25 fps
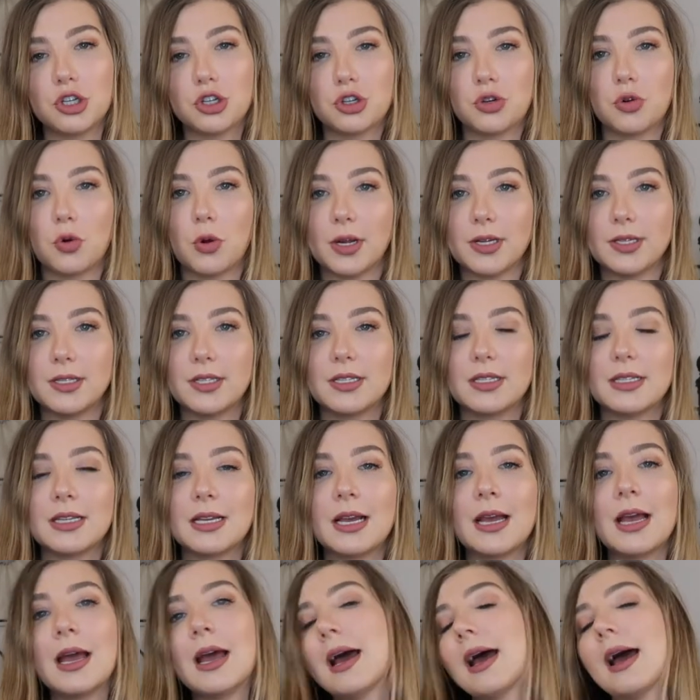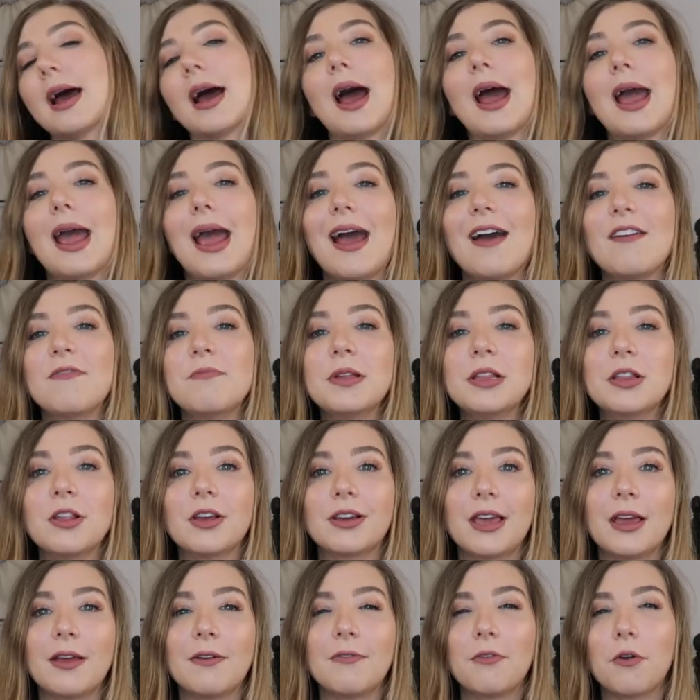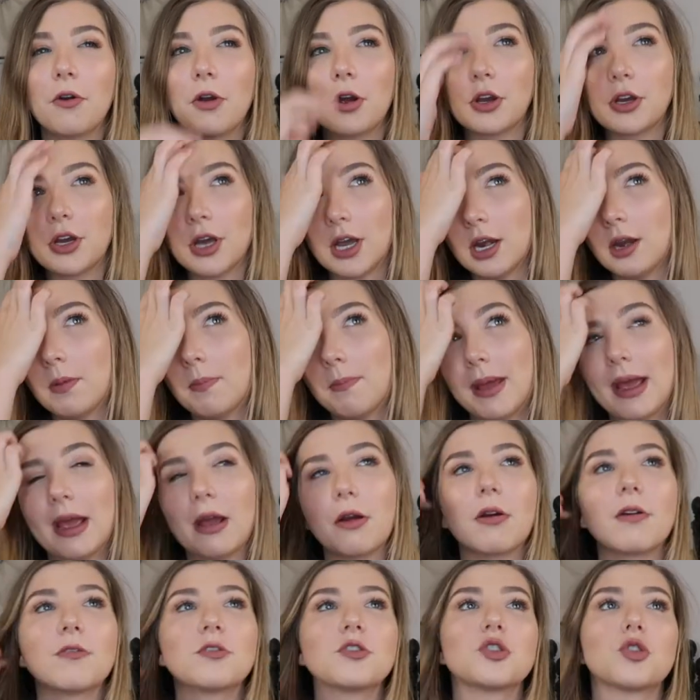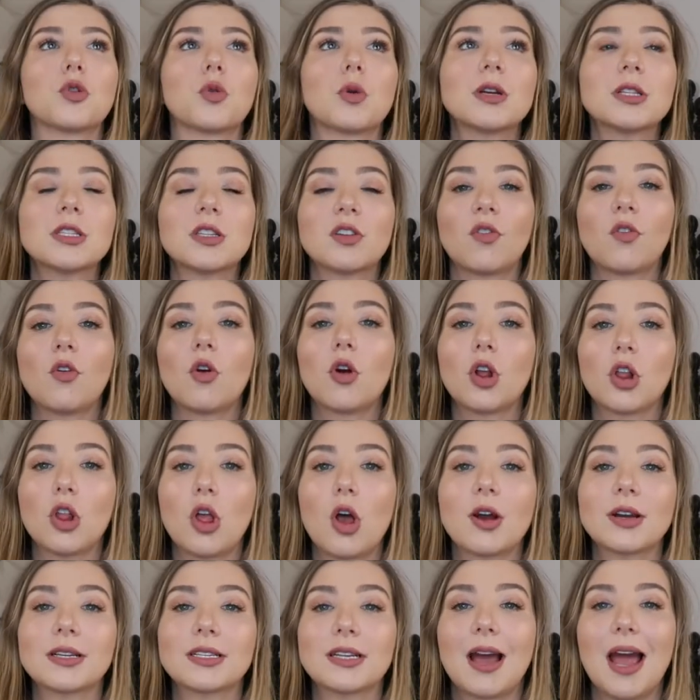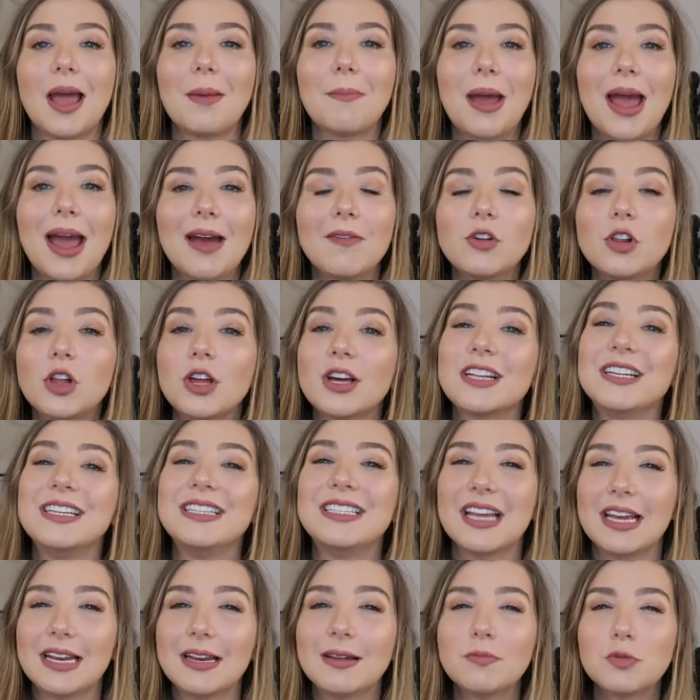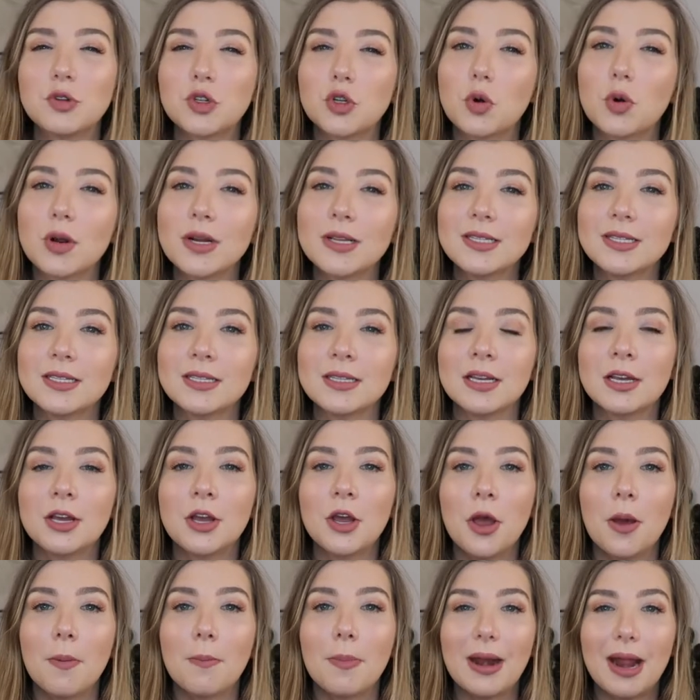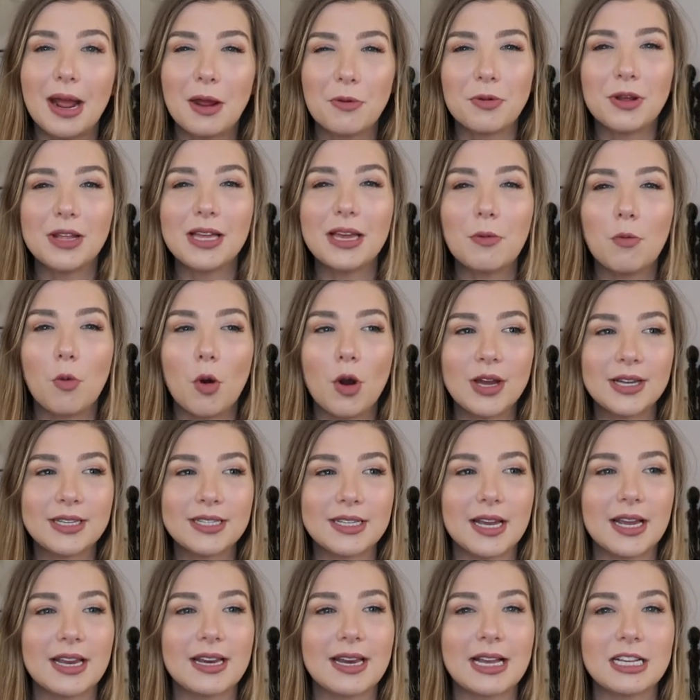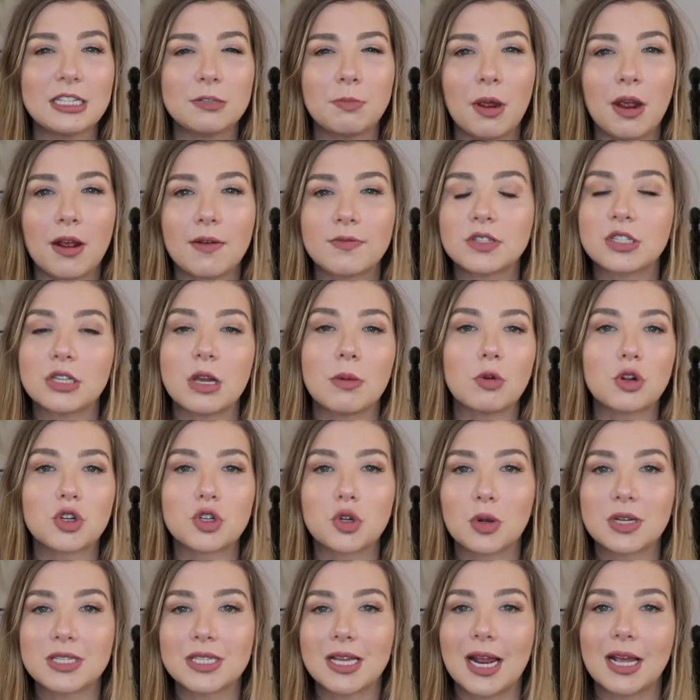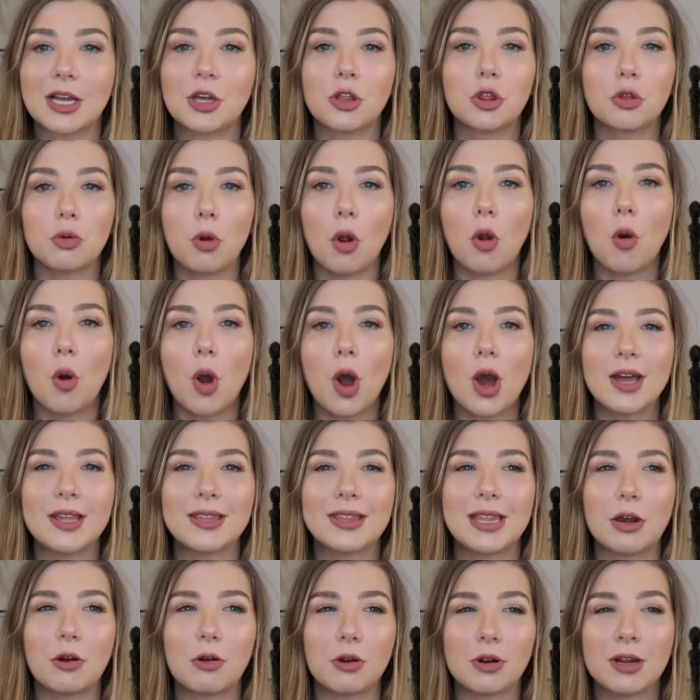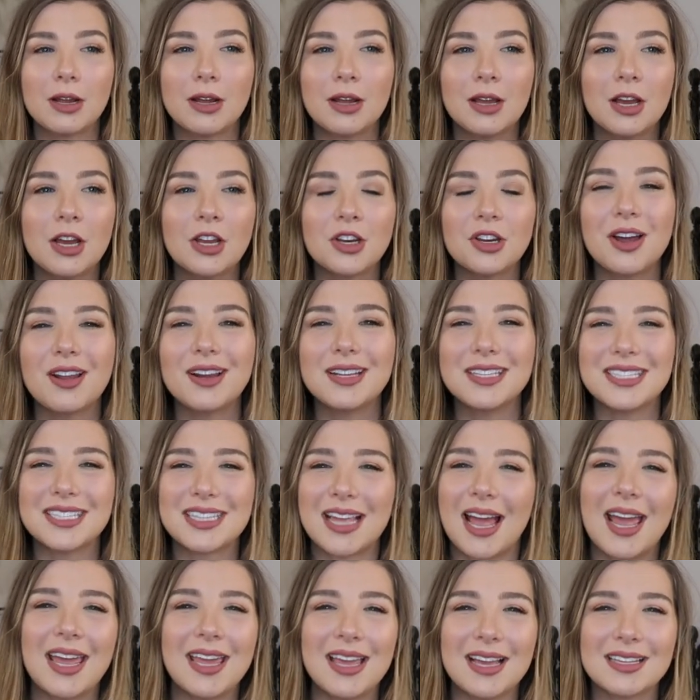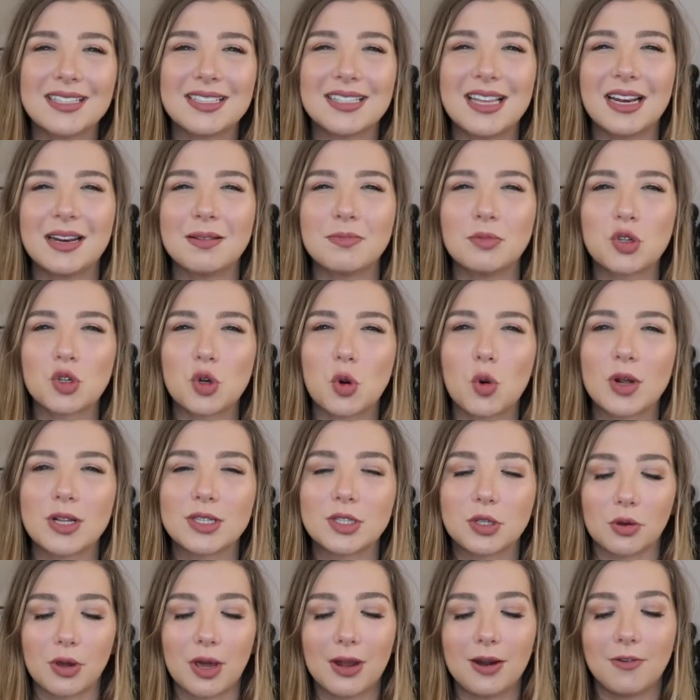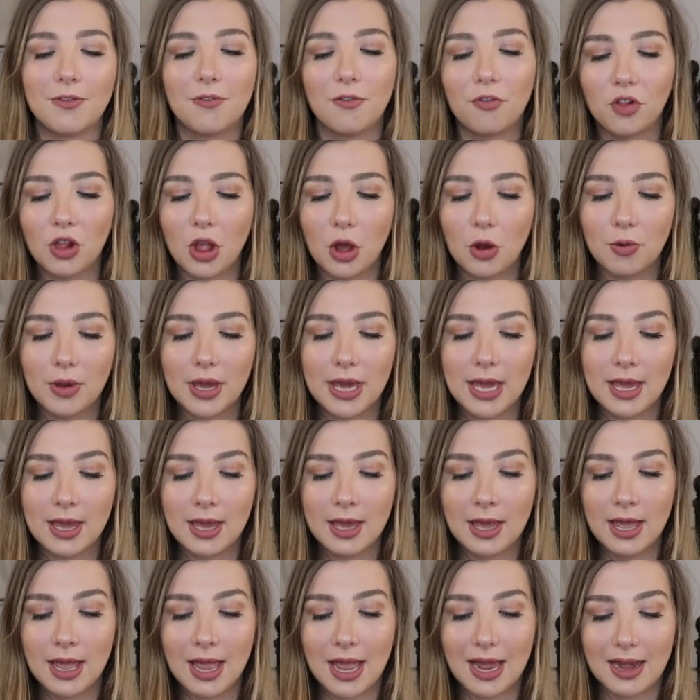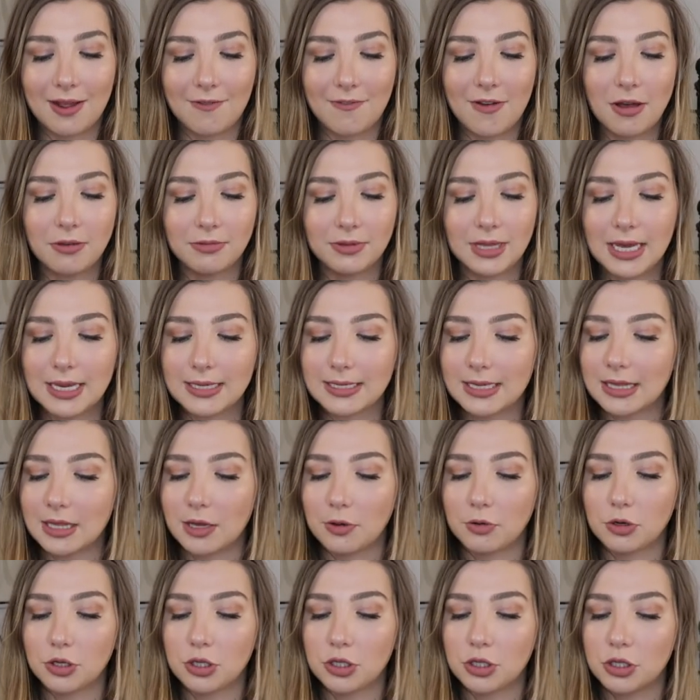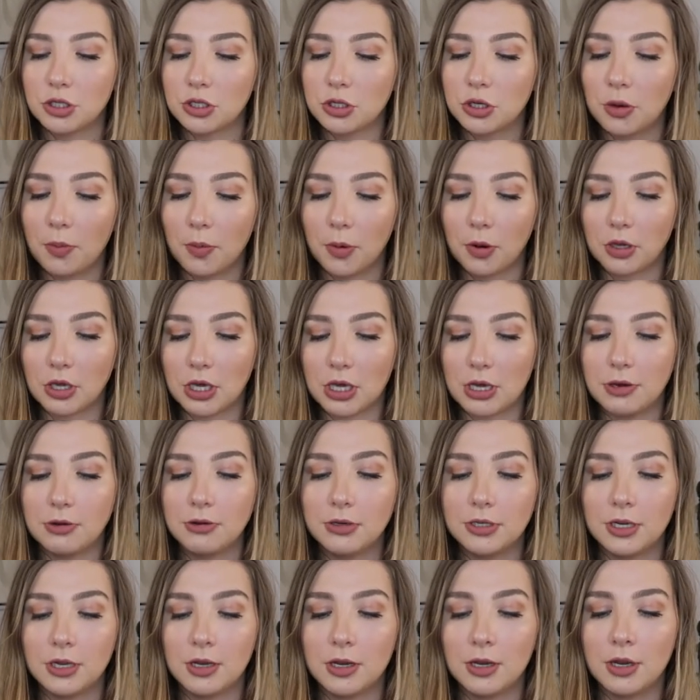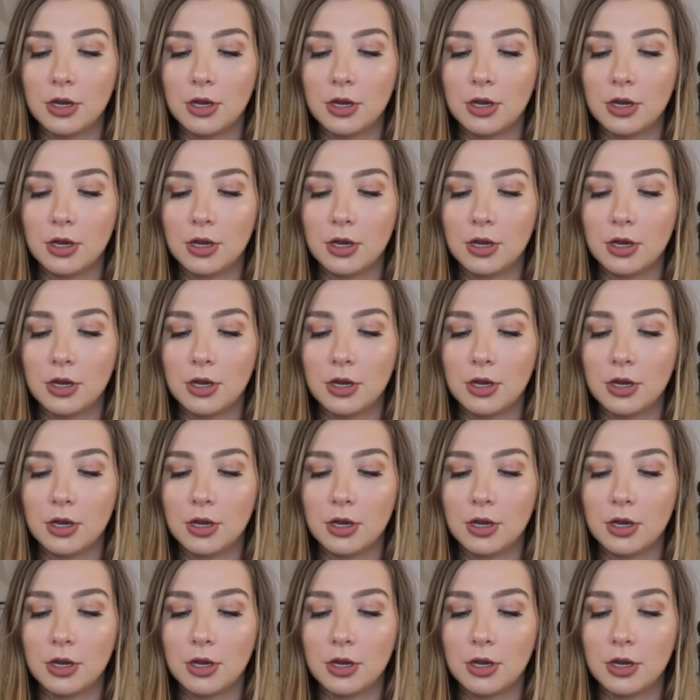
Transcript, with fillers: shorts. I have been looking for a good pair of shorts for a long time. I have a lot of denim shorts, but I really want a nice pair of summer shorts that I can throw on that are not as tight as denim shorts, they're kind of flowy, and I found these and they were super cute.